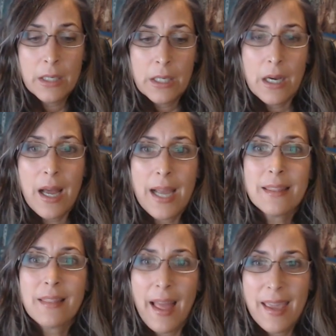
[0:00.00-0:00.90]
I
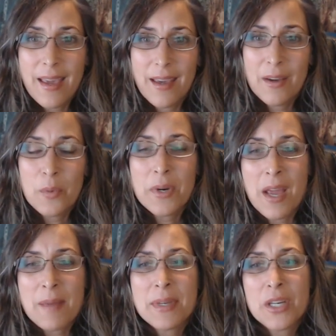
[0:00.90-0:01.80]
like when
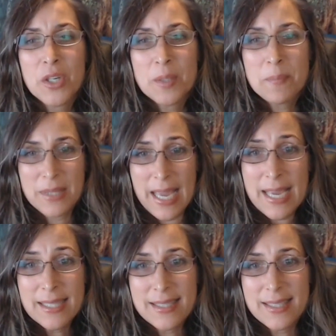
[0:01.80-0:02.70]
I'm in a good
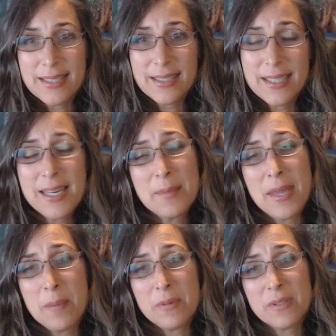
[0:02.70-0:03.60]
place and I'm
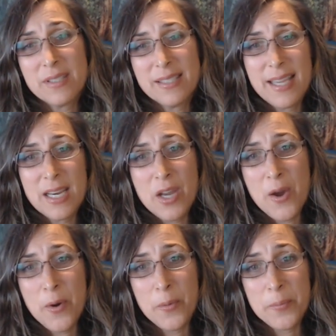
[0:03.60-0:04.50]
able to say
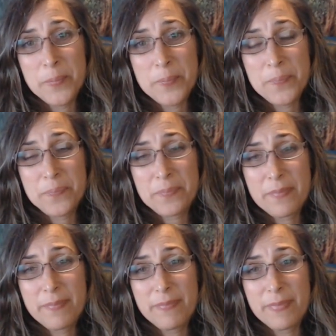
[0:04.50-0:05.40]
no.
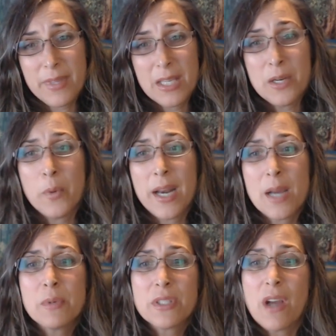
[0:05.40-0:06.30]
You know, when I
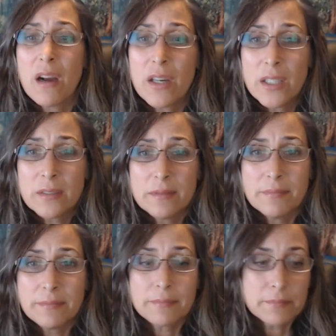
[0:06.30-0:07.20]
was younger,
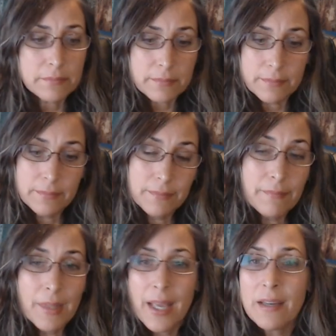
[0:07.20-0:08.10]

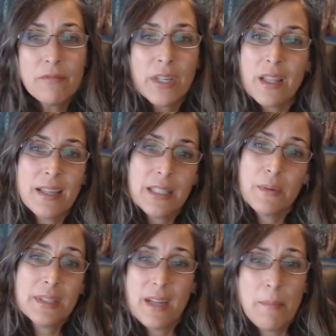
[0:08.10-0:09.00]
I didn't realize I
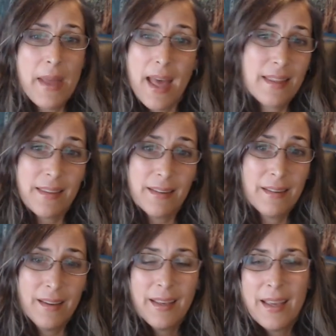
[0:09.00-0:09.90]
was an empath.
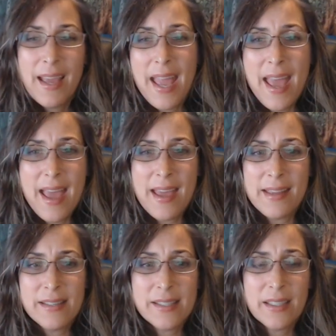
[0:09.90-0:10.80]

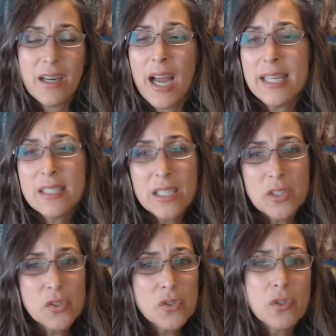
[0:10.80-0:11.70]
And I did
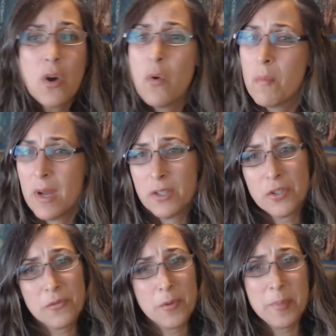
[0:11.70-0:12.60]
so much
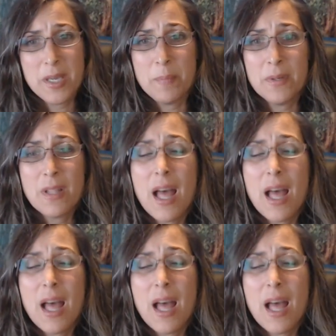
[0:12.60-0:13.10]
for people.